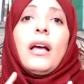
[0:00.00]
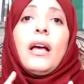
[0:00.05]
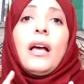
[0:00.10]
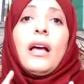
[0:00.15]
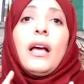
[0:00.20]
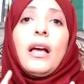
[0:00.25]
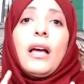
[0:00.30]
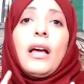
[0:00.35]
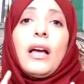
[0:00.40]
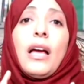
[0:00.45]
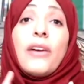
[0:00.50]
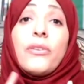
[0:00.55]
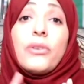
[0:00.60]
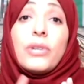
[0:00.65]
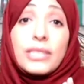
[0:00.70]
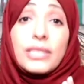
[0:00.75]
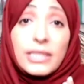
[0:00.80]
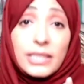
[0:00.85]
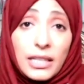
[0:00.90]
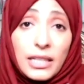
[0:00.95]

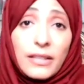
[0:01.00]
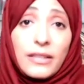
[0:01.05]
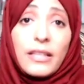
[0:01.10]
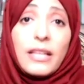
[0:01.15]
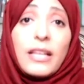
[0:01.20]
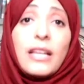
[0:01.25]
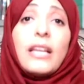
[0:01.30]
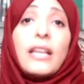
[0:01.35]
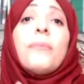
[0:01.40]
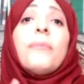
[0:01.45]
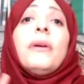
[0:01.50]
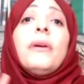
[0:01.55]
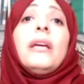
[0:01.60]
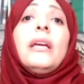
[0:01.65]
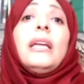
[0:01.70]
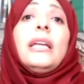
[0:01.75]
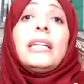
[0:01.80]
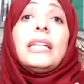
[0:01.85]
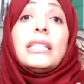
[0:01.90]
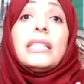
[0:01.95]
arresting them,
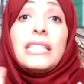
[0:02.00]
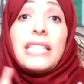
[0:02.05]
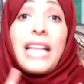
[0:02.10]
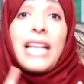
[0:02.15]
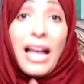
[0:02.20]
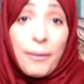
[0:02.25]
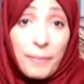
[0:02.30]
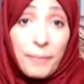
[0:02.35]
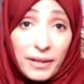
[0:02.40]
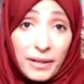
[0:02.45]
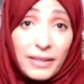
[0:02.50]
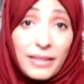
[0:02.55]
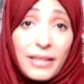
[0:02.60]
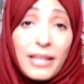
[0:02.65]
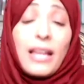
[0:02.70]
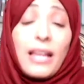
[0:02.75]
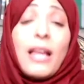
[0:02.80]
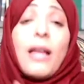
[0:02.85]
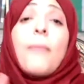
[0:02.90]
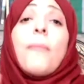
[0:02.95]
kidnapping
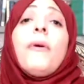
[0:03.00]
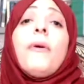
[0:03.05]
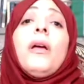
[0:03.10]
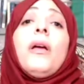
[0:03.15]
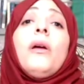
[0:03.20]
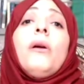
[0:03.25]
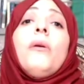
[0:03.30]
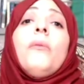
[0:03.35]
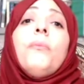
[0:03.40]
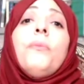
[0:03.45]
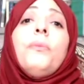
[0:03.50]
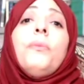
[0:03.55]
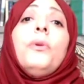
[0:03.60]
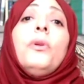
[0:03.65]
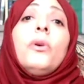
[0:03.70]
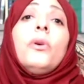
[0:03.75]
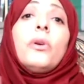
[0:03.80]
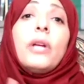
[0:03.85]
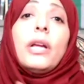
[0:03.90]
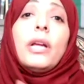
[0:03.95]
them,
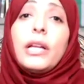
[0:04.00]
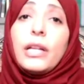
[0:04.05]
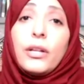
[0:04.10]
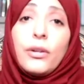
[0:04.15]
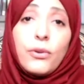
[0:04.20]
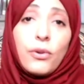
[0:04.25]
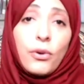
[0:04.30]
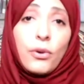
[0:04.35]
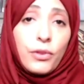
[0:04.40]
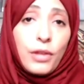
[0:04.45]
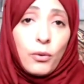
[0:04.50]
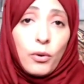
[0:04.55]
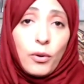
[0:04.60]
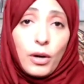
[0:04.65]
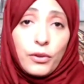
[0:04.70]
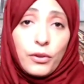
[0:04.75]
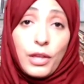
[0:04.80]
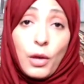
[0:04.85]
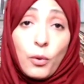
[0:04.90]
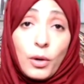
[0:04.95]
blocking, you know,
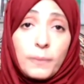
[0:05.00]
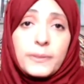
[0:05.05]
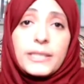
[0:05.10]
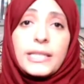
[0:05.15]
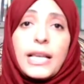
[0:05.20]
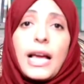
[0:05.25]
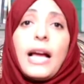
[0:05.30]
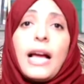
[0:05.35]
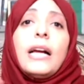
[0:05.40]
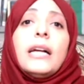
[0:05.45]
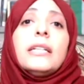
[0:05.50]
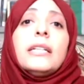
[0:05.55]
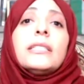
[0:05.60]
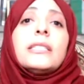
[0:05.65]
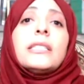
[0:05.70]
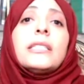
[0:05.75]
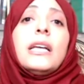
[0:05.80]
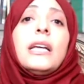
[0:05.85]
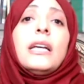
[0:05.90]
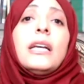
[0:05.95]
the
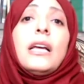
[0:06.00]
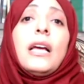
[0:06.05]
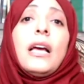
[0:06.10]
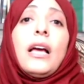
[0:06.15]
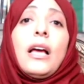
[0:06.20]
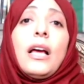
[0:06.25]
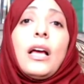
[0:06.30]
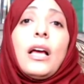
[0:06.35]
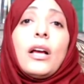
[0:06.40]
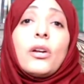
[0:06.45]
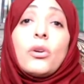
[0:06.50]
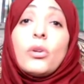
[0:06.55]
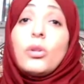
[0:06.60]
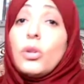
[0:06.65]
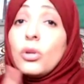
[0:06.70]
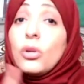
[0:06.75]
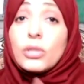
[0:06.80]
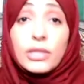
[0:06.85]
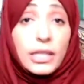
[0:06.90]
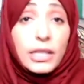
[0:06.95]
websites,
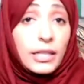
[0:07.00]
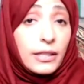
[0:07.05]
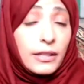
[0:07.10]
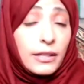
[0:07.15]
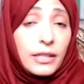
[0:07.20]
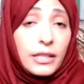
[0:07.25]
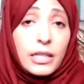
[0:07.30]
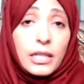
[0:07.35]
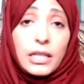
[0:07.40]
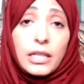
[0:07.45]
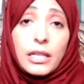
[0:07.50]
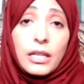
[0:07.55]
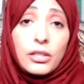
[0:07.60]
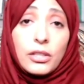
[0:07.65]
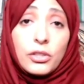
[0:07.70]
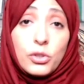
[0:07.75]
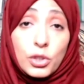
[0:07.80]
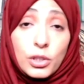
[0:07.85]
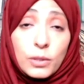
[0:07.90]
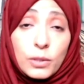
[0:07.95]
closing the
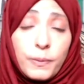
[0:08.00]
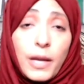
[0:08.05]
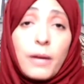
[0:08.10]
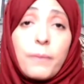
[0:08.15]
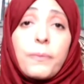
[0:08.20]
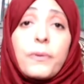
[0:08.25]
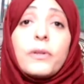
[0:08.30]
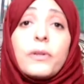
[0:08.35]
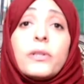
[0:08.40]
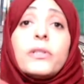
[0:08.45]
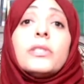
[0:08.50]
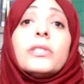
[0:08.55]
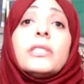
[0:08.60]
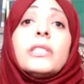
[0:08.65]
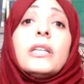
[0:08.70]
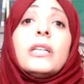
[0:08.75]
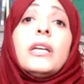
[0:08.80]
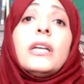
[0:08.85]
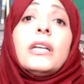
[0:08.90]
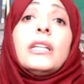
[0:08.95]

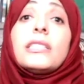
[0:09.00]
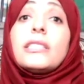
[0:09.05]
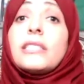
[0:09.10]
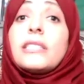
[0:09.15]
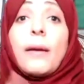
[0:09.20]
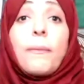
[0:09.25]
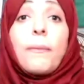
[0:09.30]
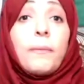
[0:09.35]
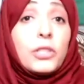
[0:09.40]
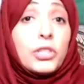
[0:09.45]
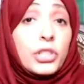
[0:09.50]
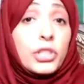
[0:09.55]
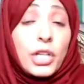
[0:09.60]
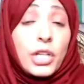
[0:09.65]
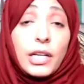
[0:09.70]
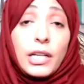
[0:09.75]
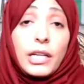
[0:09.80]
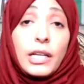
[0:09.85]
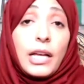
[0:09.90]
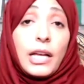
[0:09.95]
newspapers,
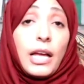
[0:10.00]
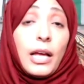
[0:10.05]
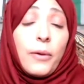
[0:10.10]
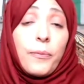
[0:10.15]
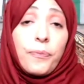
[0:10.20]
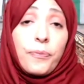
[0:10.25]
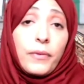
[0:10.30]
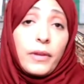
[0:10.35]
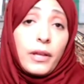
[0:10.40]
establishing a